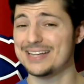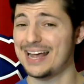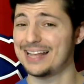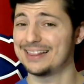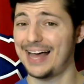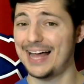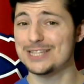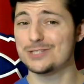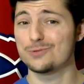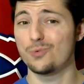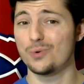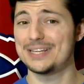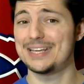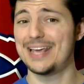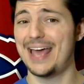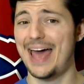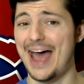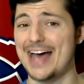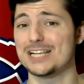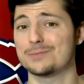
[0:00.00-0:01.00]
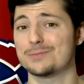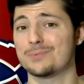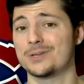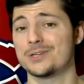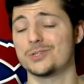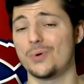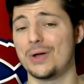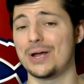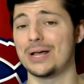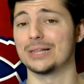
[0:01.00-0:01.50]
and that's what he has
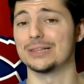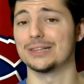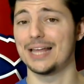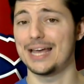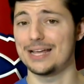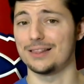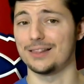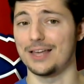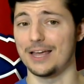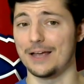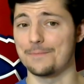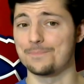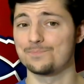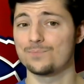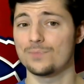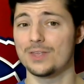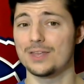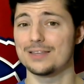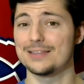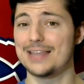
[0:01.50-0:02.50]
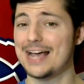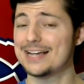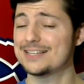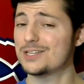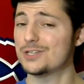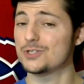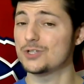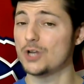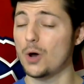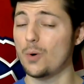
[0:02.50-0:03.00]
been doing lately. Next
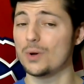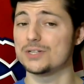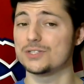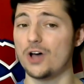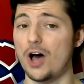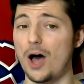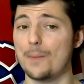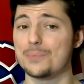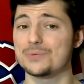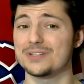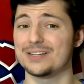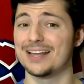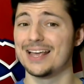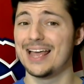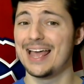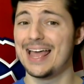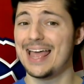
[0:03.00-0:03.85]
is Noah Dobson.